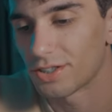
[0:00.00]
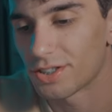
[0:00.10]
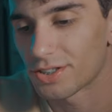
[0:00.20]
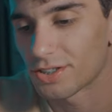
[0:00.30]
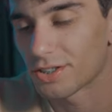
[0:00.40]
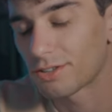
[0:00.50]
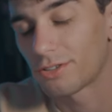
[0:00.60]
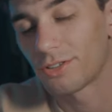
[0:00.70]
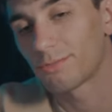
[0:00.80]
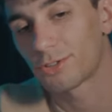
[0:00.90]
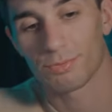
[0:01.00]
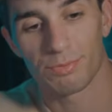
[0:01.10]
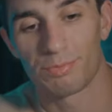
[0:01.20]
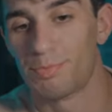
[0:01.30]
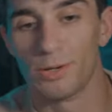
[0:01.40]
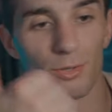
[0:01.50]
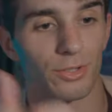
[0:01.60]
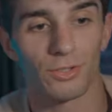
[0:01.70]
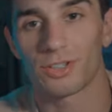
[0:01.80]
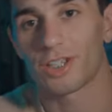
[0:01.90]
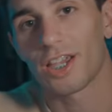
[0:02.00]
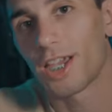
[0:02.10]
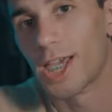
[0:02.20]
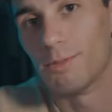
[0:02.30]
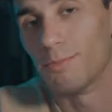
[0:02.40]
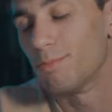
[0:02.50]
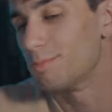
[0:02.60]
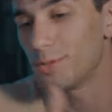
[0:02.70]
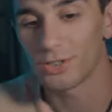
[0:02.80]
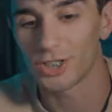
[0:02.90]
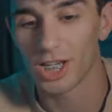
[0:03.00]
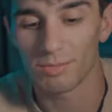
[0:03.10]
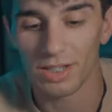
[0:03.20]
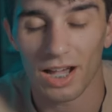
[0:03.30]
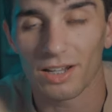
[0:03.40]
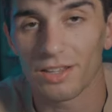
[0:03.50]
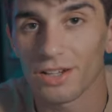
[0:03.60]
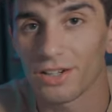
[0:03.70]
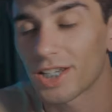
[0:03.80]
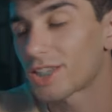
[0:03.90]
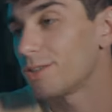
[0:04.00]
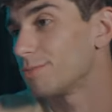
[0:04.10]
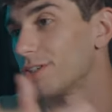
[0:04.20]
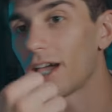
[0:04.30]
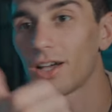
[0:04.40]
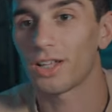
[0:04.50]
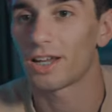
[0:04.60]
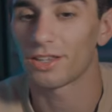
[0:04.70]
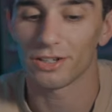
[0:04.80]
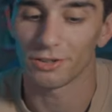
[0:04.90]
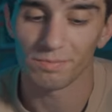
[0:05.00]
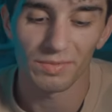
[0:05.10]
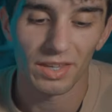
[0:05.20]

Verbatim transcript: on this, and just boot Cersei and boot Jaime out of there, get them the hell out of there,